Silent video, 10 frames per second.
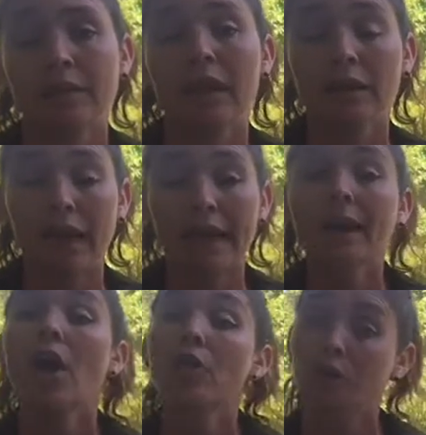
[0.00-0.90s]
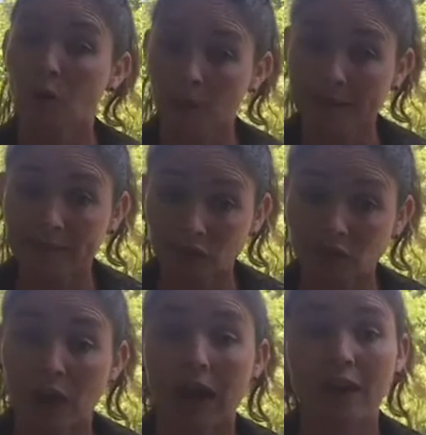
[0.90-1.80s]
like throwing their
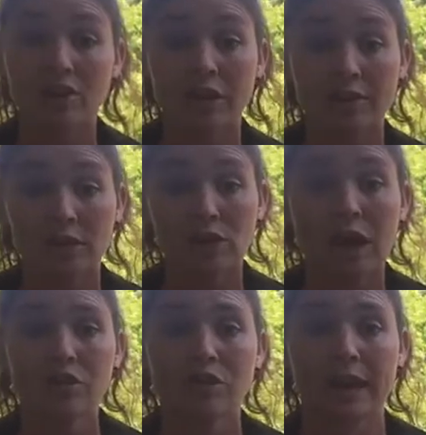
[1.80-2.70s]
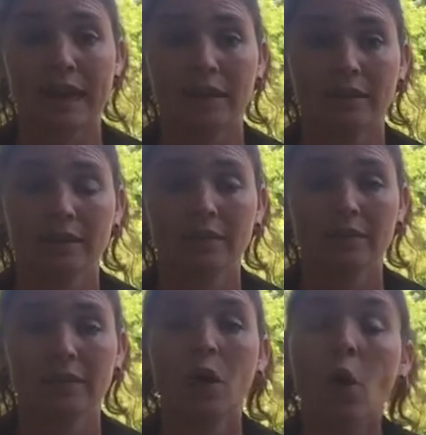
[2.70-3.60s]
trash in the trash can,
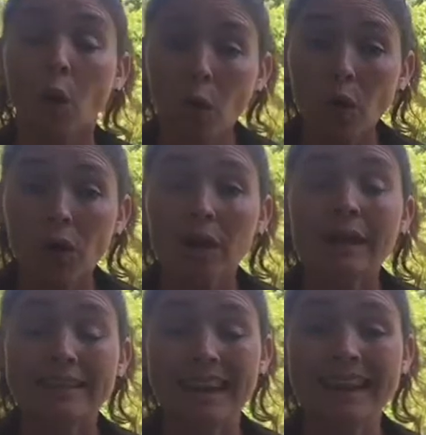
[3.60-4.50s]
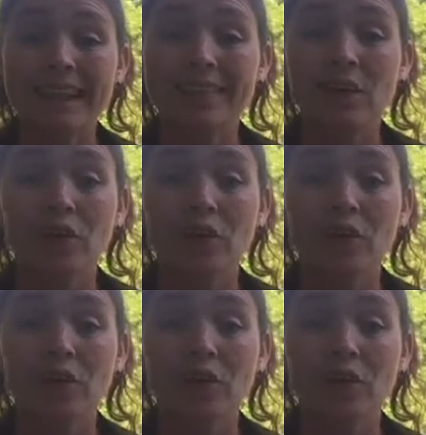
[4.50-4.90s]
or taking their